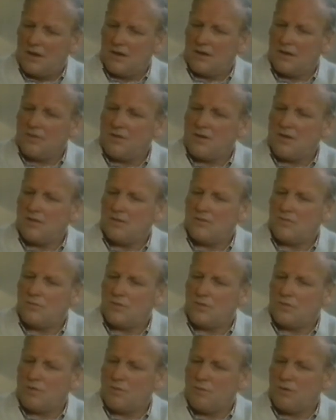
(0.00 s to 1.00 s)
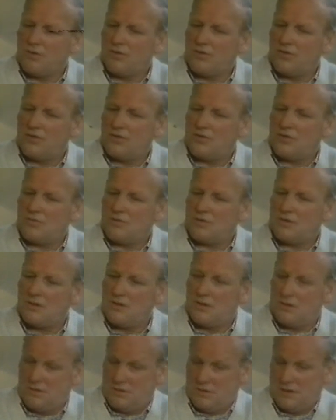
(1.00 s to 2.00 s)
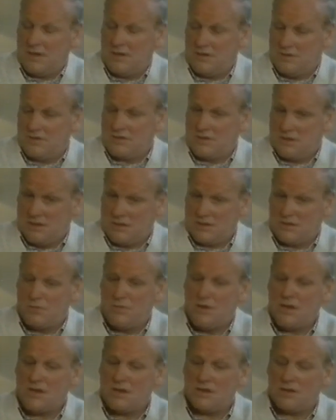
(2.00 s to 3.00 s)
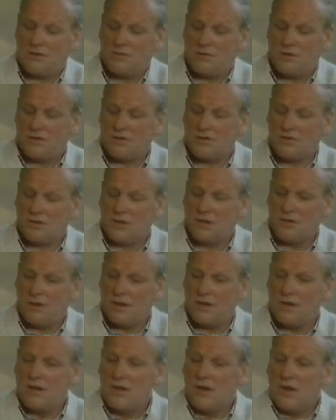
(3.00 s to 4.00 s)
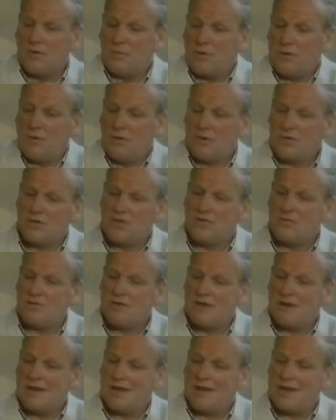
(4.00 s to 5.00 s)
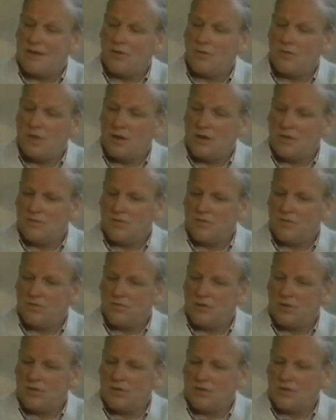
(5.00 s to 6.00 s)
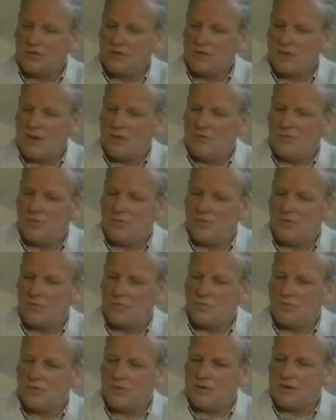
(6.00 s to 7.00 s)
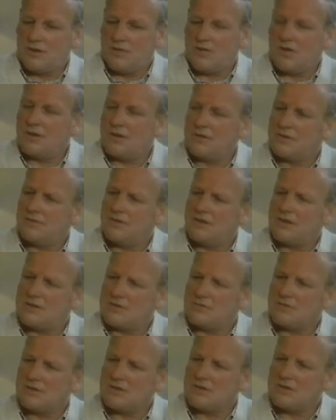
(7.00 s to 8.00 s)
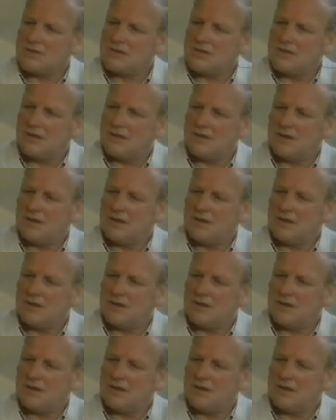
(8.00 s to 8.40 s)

And I think what we want to do, we, and television is the media that we're talking about, we want to relay all over the world the type of football that I think the fans want to see.